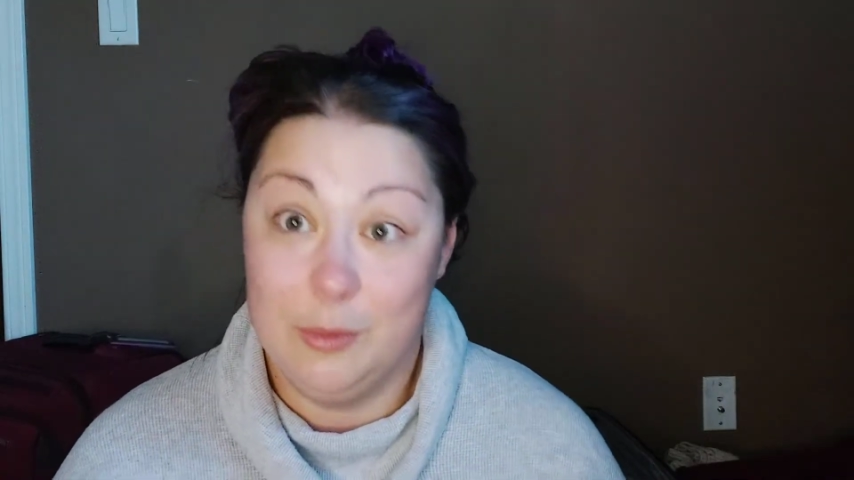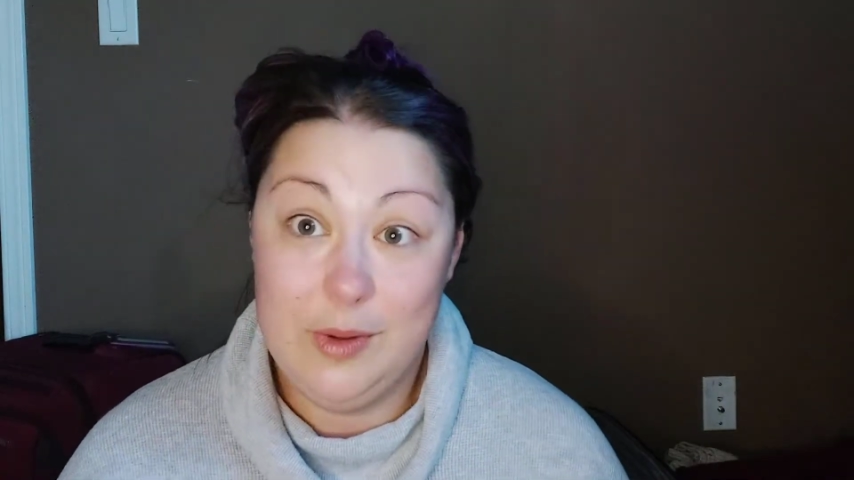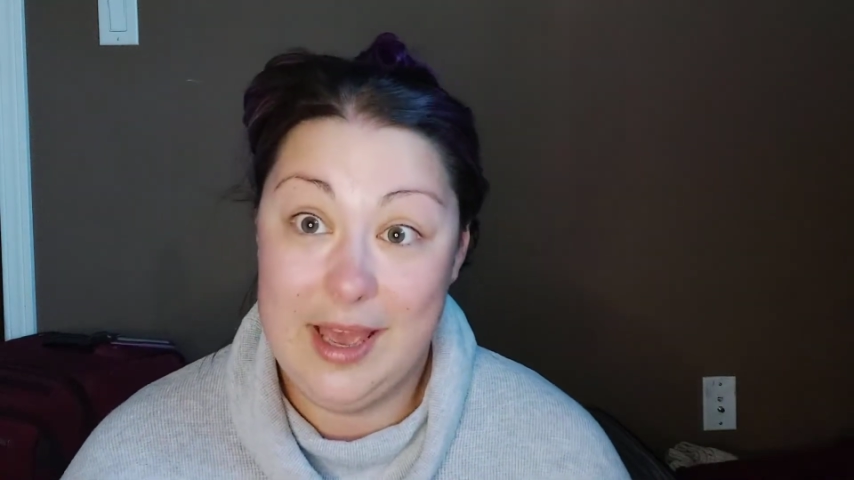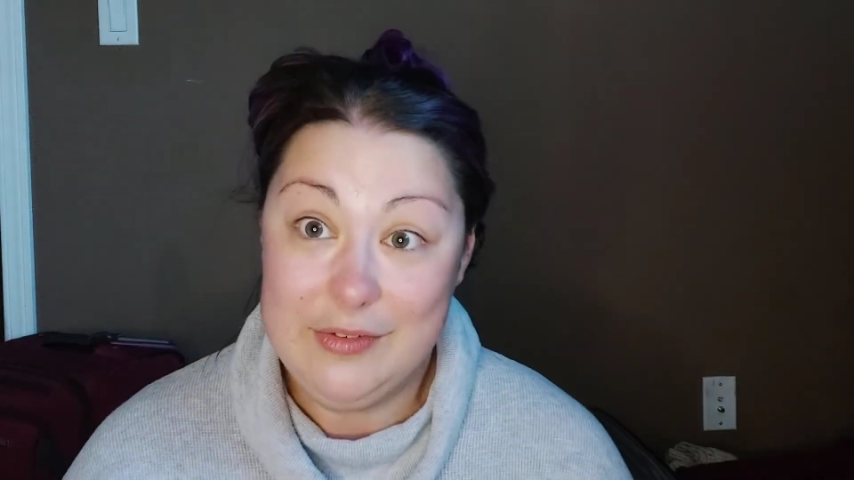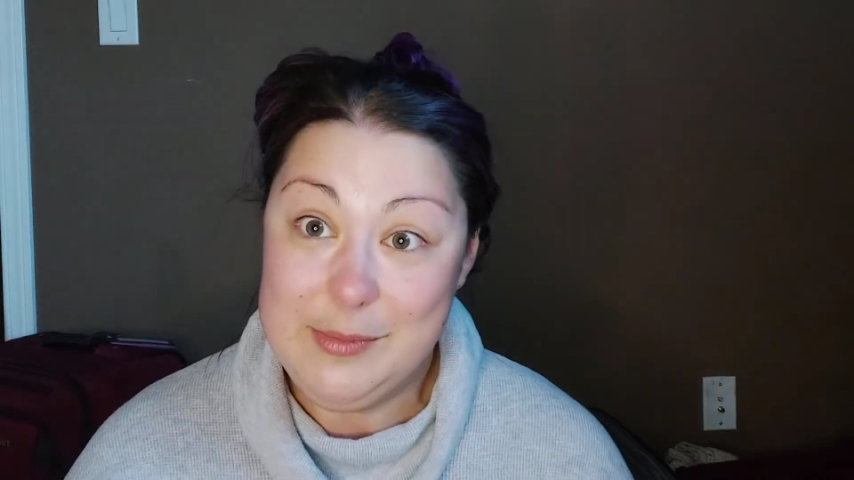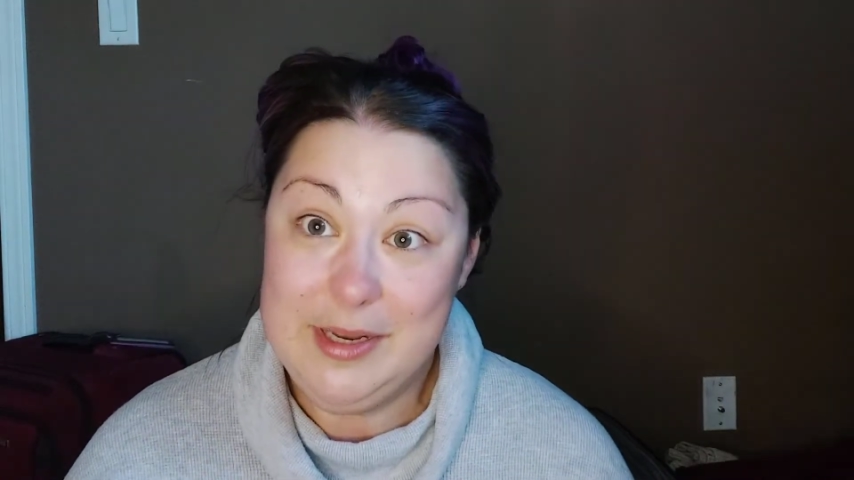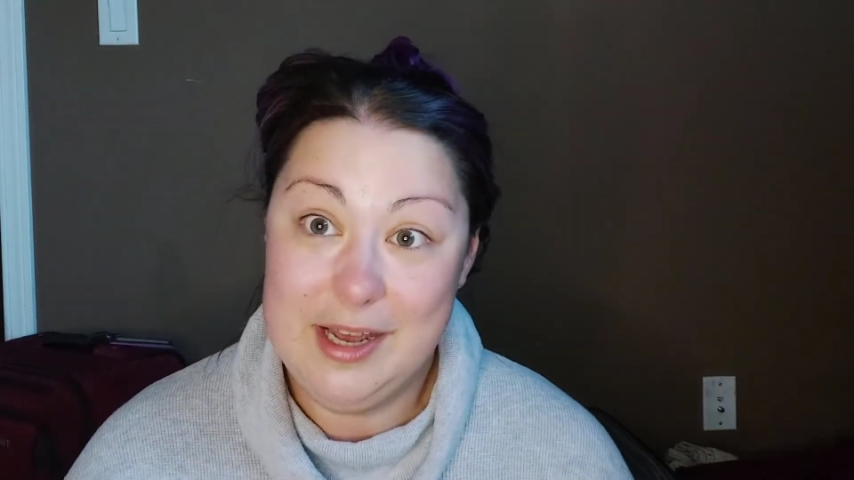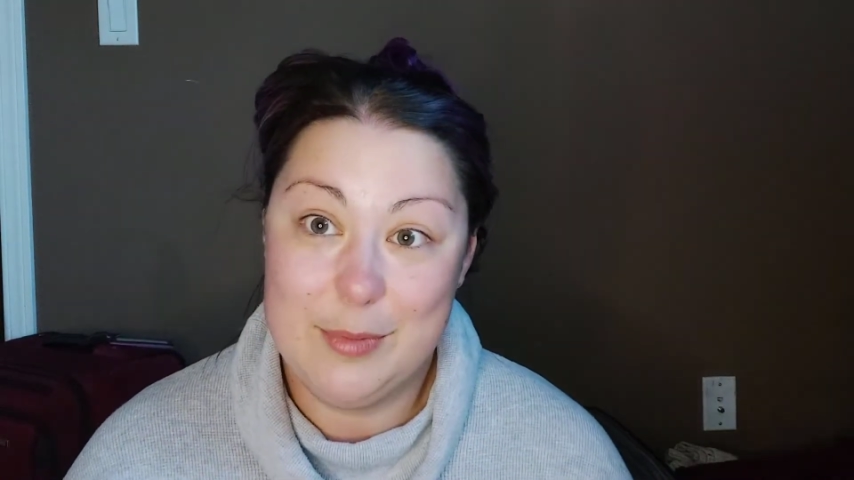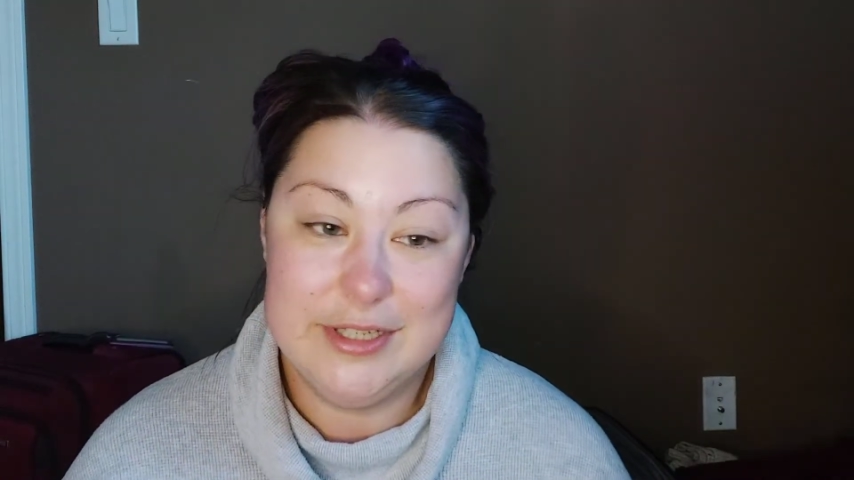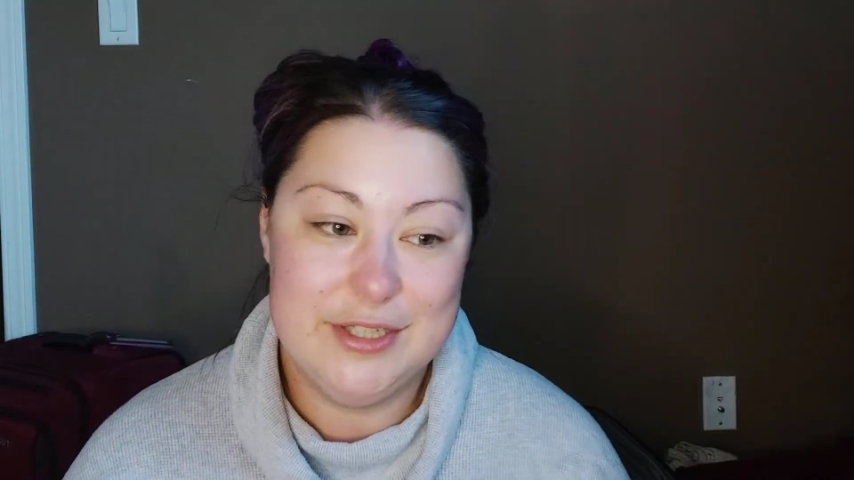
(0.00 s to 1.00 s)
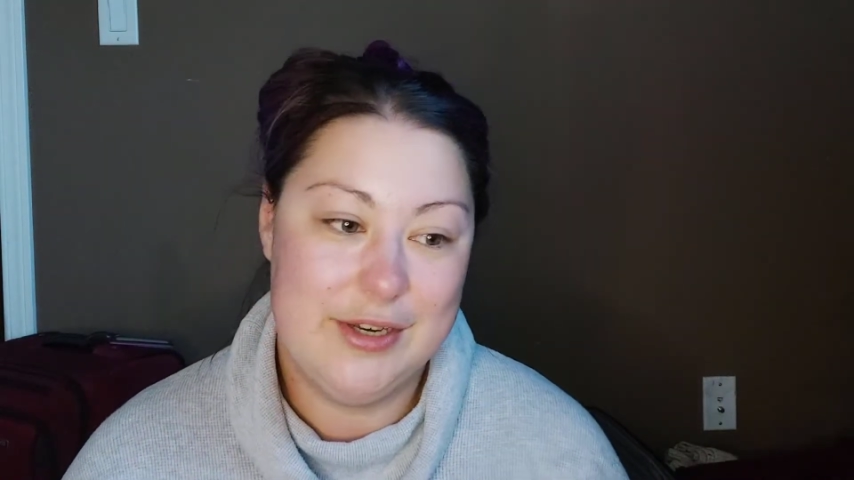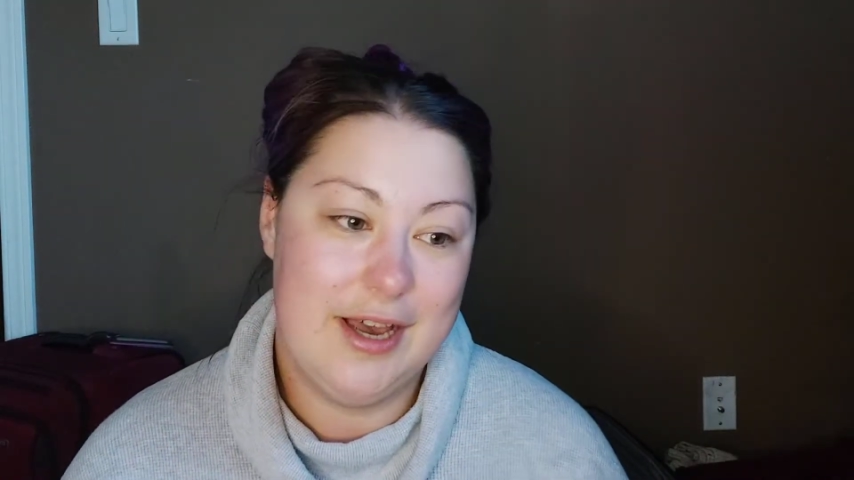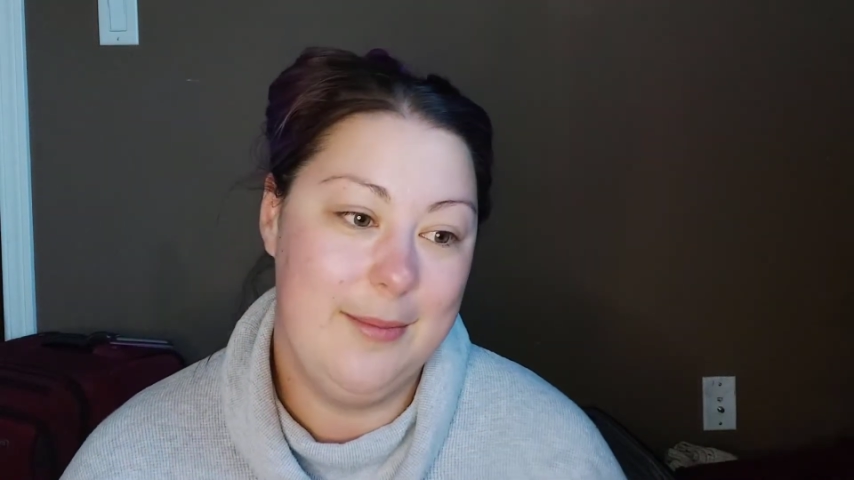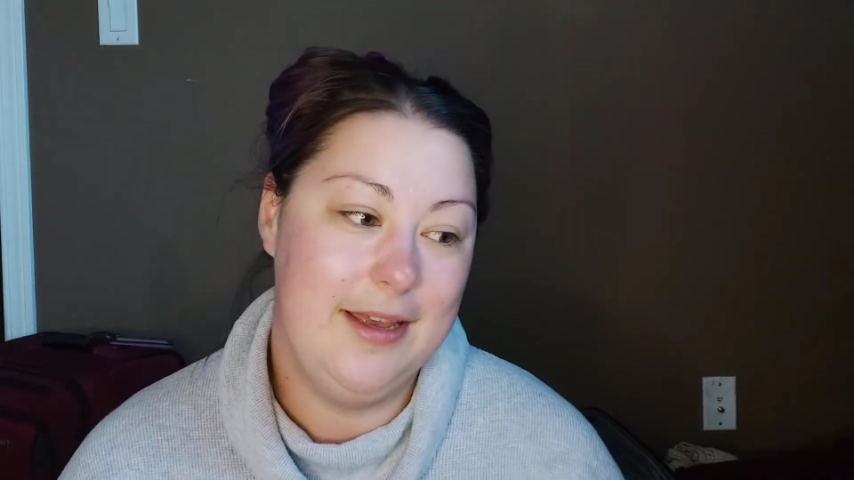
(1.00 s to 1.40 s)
we have to meet up once you come